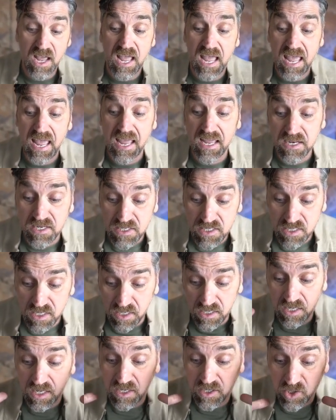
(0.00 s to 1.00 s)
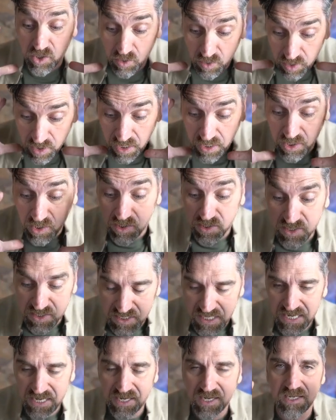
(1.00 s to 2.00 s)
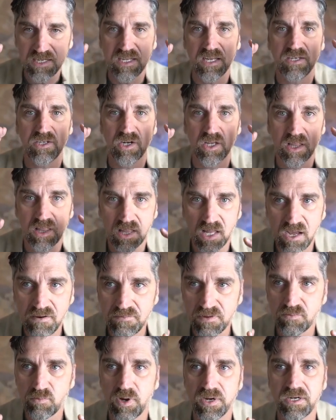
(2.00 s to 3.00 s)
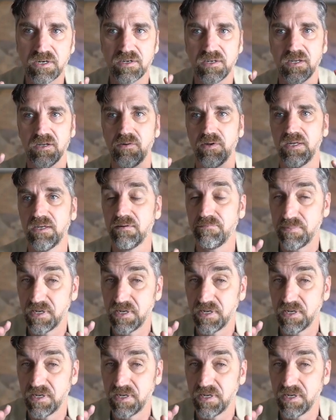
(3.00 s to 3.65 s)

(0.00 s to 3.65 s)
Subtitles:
and you're seeing it, and you're in love with what you're doing,